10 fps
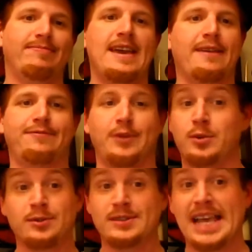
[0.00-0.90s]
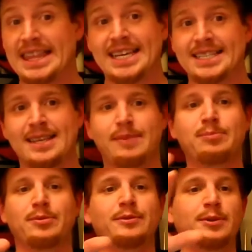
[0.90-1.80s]
if the world was like this, then
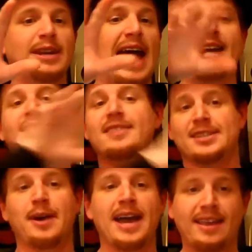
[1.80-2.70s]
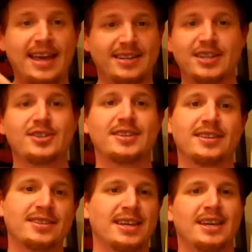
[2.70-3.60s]
people would act this way, and that teaches
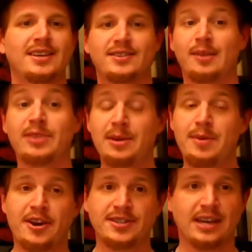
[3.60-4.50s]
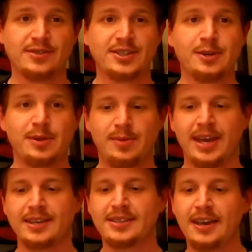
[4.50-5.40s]
us something about ourselves as human
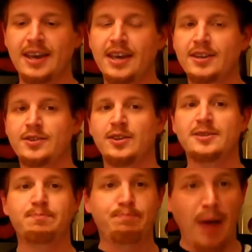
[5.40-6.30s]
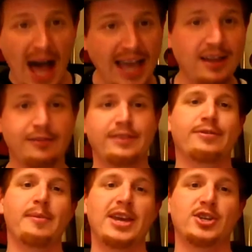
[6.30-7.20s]
beings. So this pile of
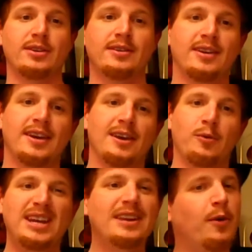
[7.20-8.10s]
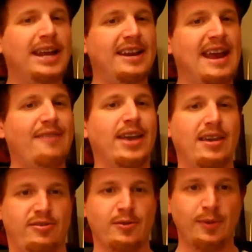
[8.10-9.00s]
information, we need a way to
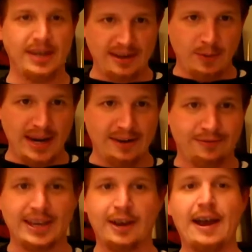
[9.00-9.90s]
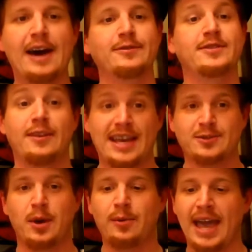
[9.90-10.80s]
navigate through. We need a way to figure out, and so
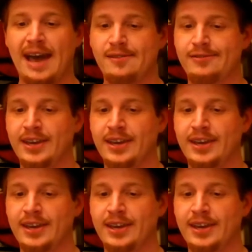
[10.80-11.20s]
that's why we have